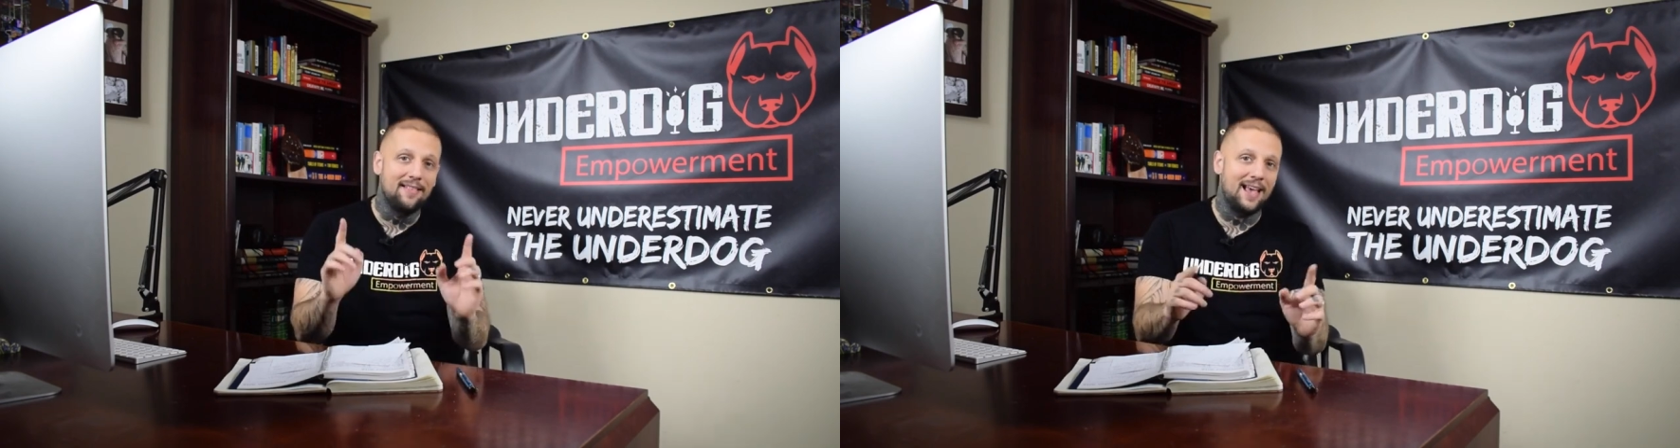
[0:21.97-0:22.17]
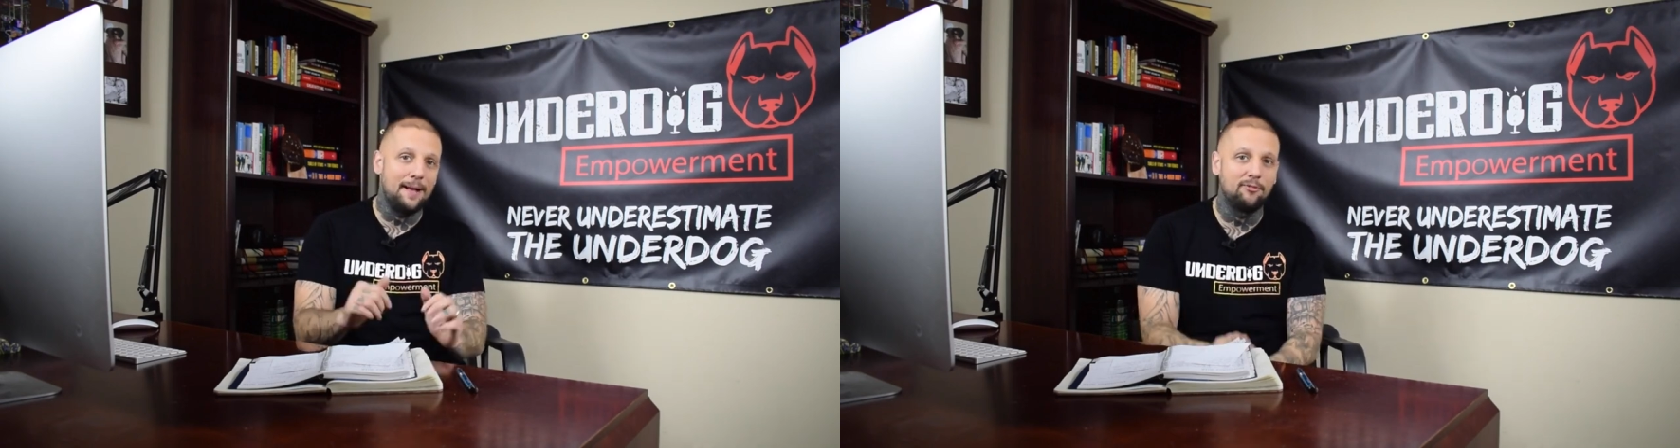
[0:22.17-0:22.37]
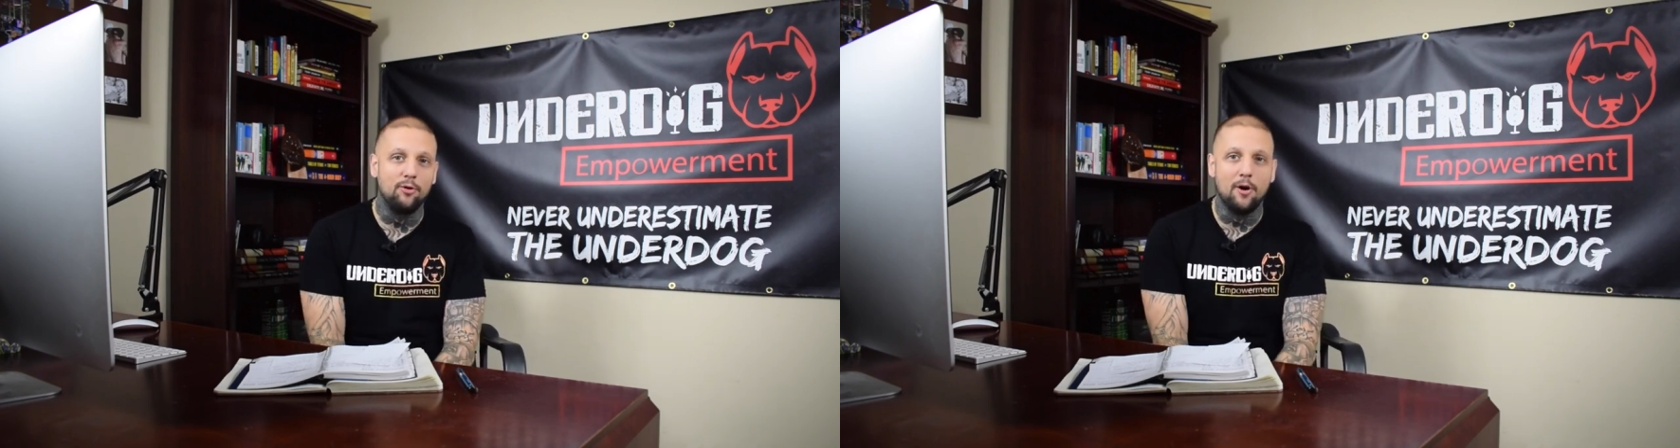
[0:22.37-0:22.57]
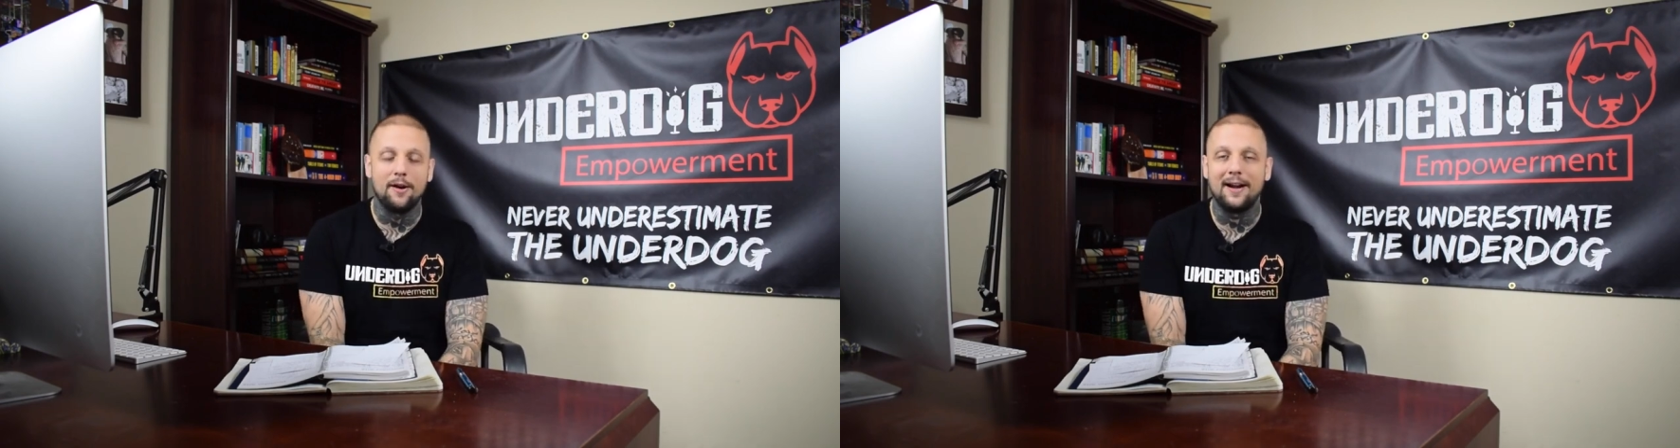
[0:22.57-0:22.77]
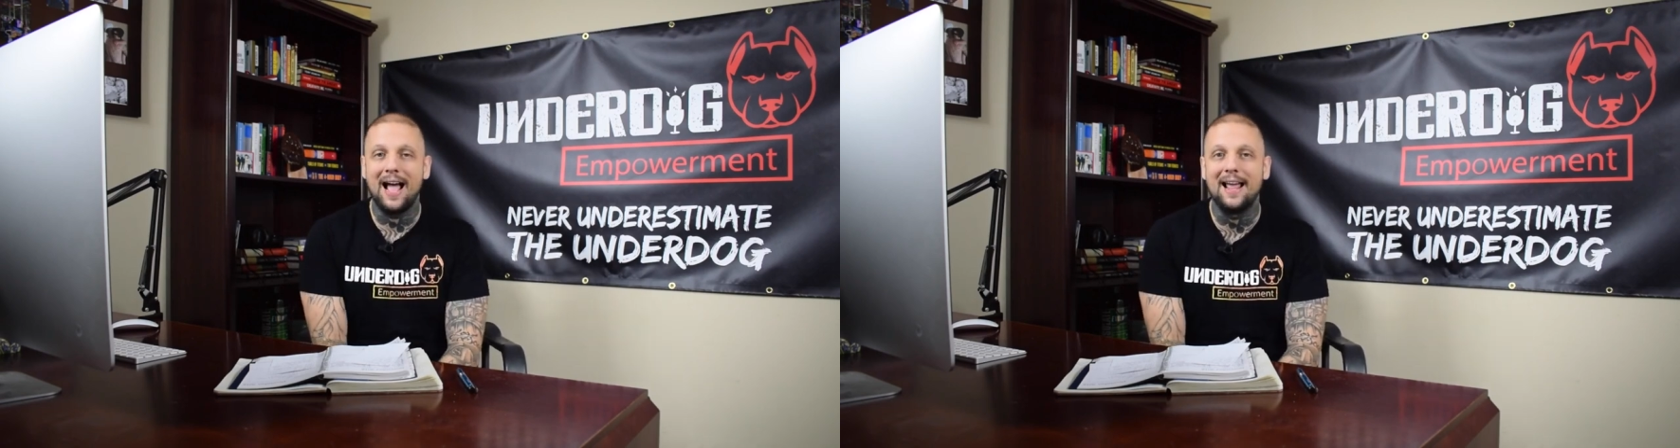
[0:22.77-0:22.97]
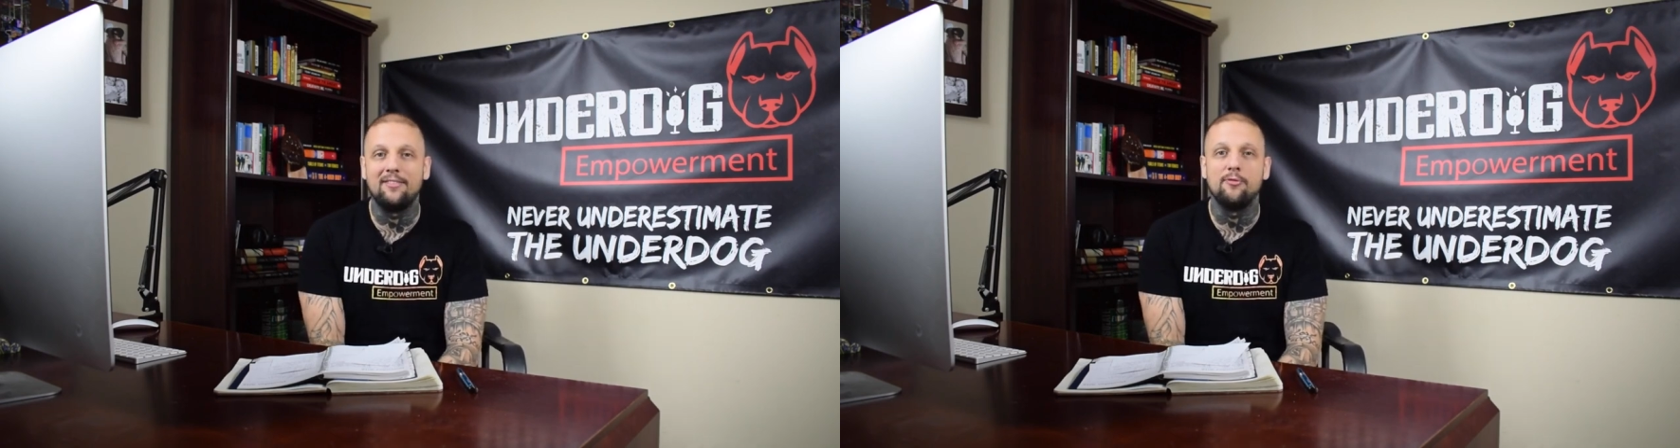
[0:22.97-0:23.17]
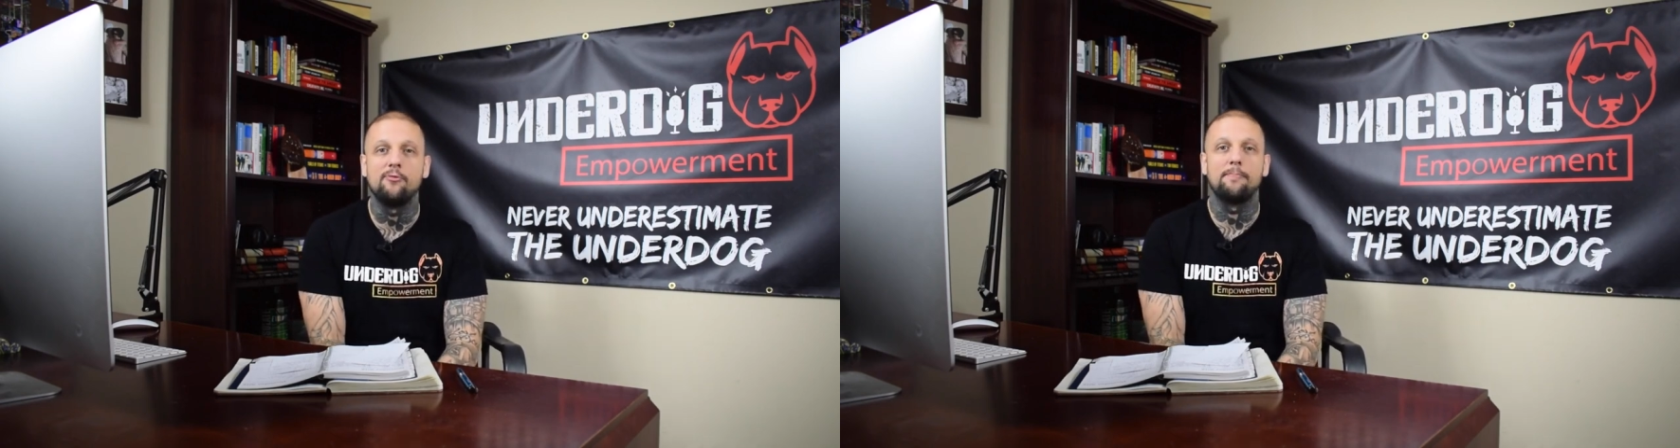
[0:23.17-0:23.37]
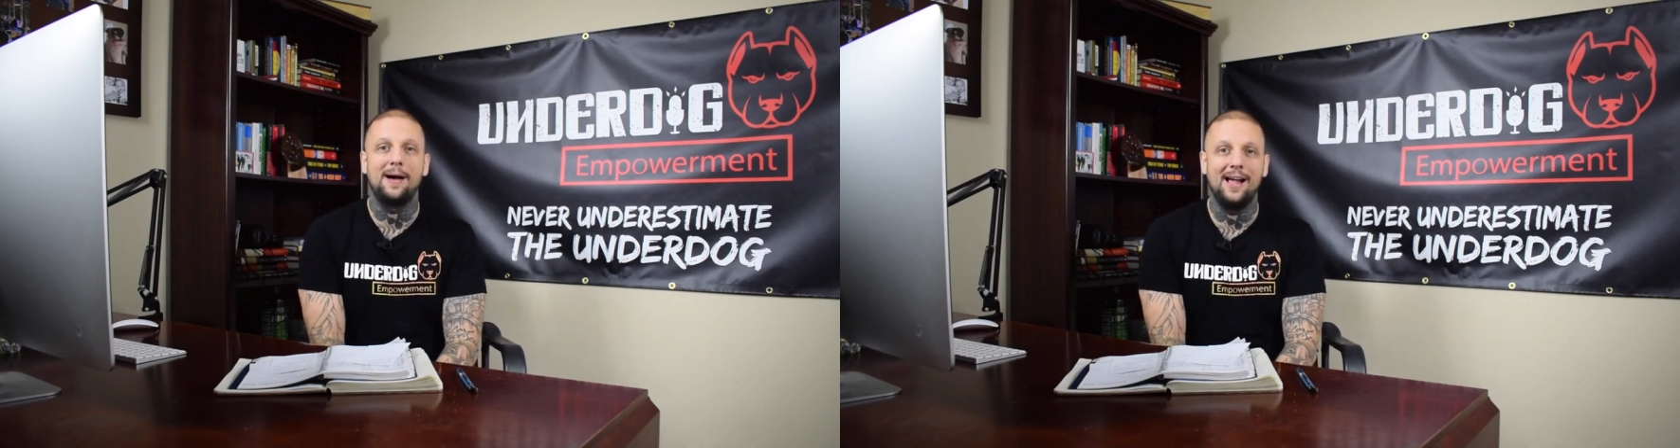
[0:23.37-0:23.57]
top 200
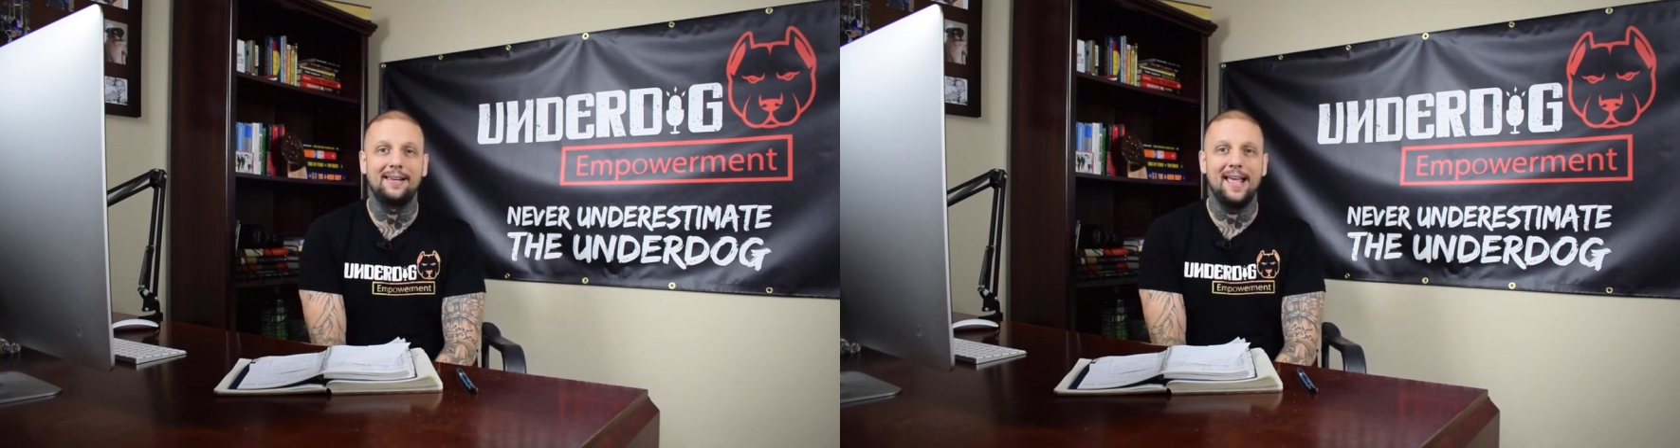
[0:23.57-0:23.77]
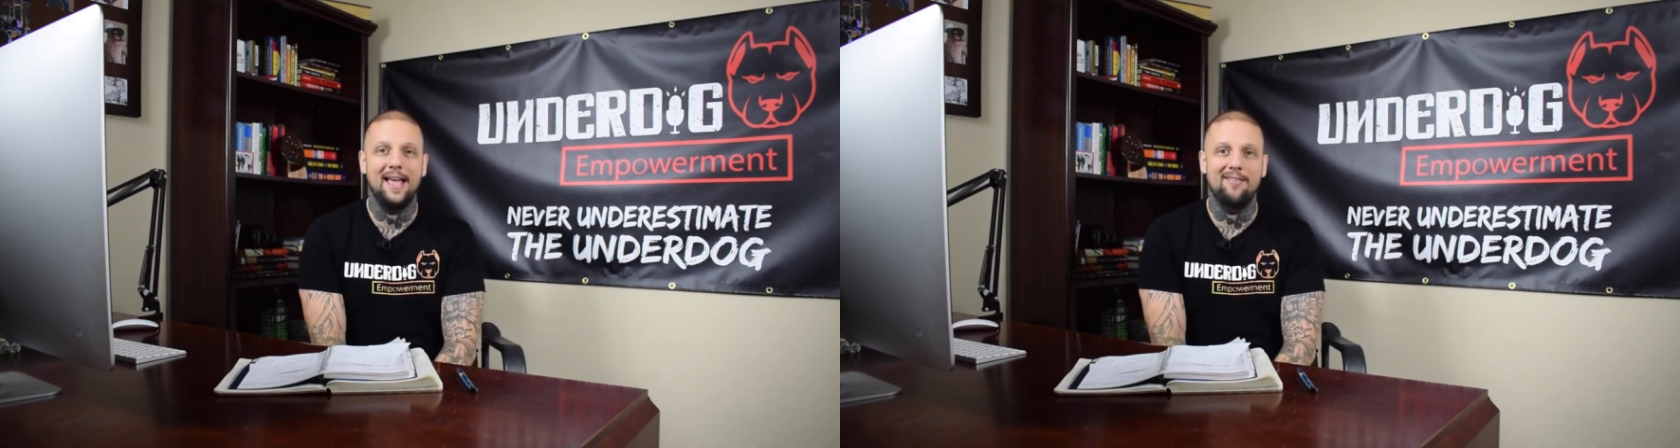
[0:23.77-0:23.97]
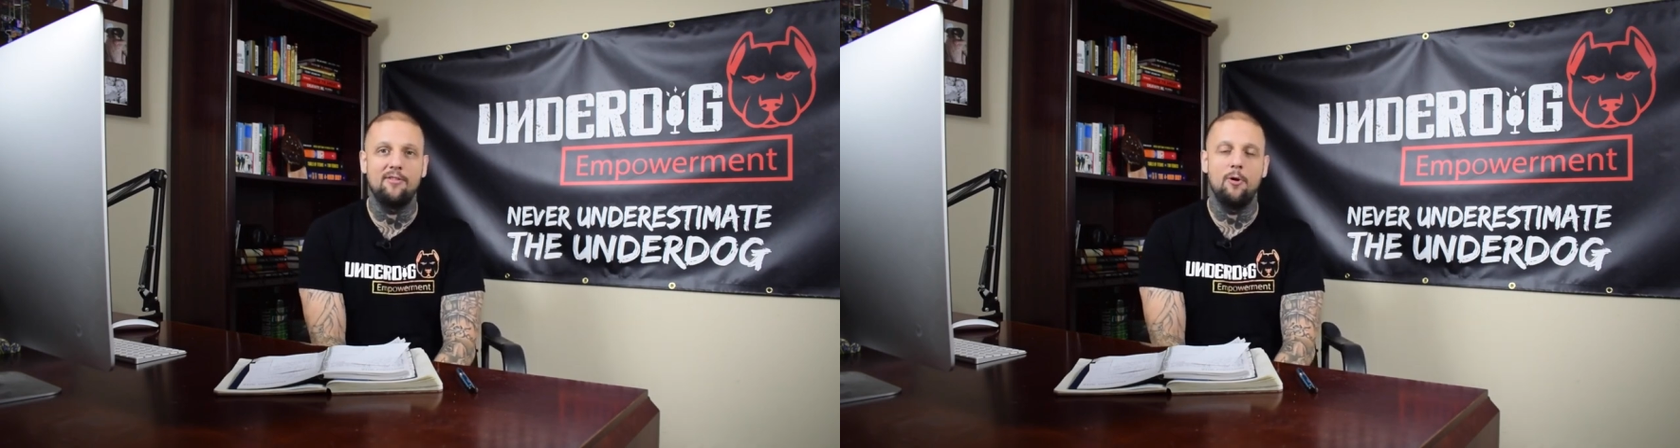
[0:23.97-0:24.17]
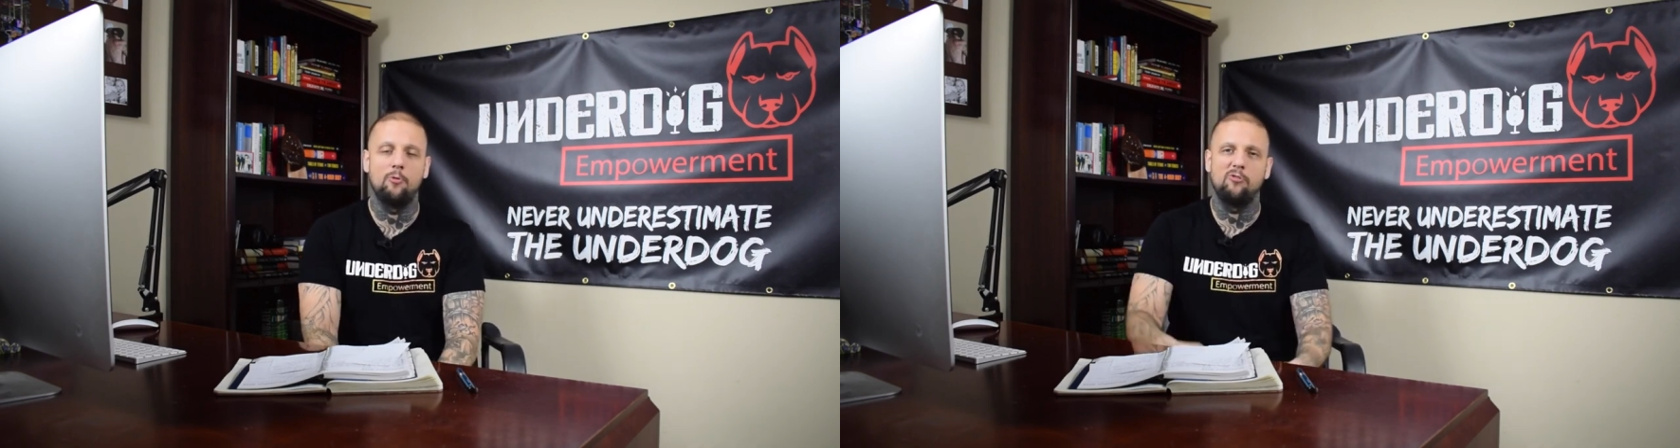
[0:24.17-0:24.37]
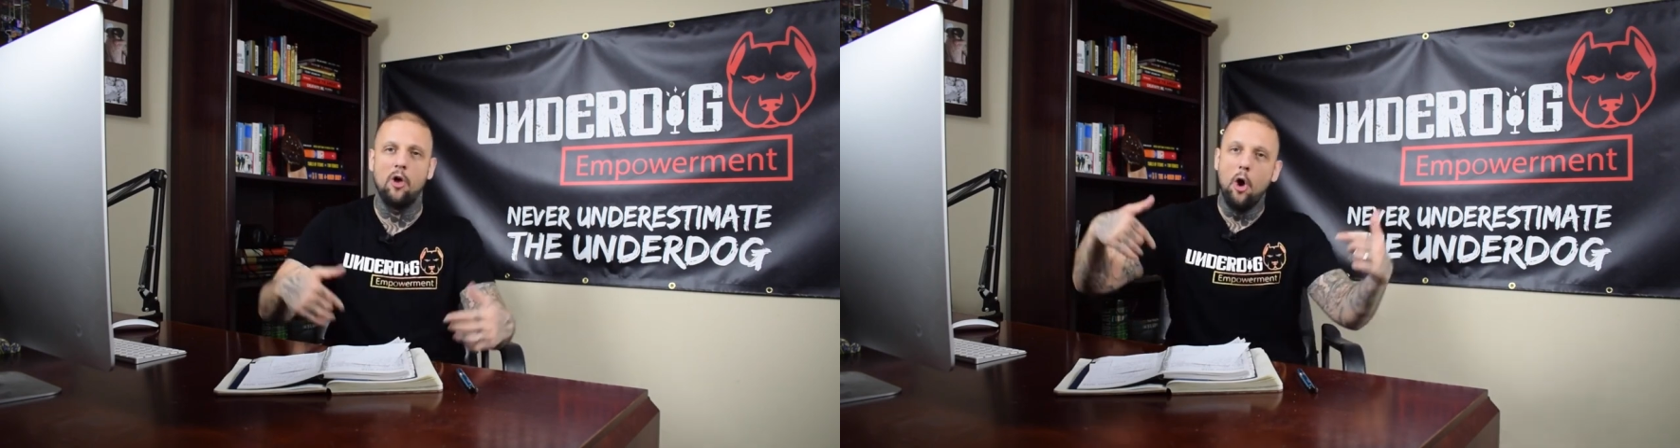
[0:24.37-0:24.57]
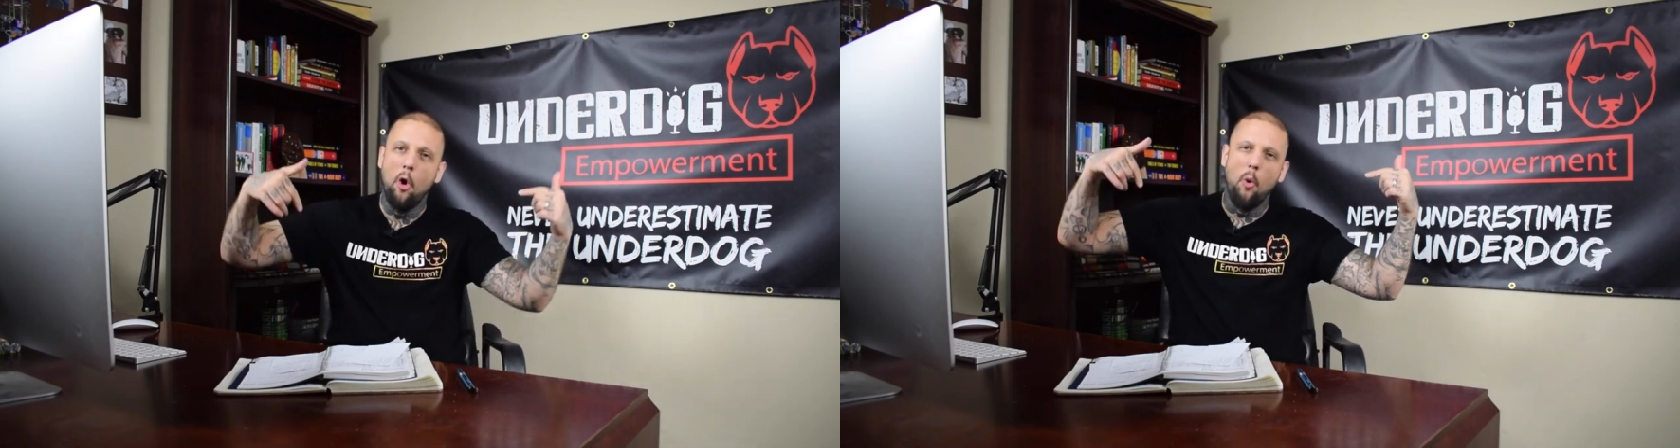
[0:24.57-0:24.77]
iTunes podcast host.